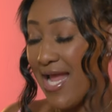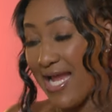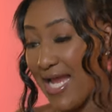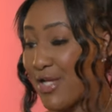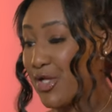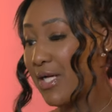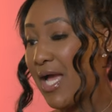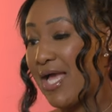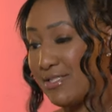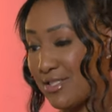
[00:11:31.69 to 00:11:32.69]
and your
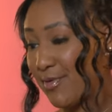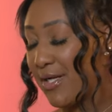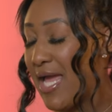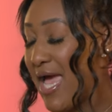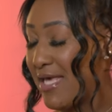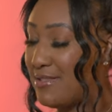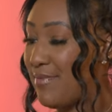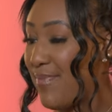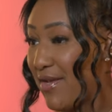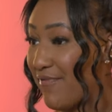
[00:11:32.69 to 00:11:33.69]
customer has
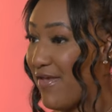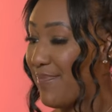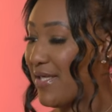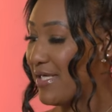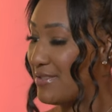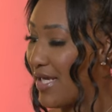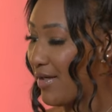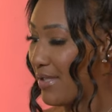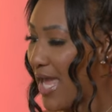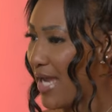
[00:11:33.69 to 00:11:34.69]
the benefit because
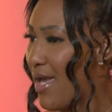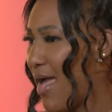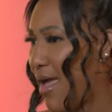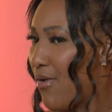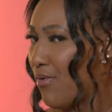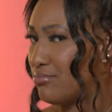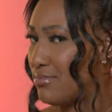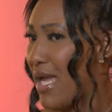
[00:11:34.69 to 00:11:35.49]
they're like, oh,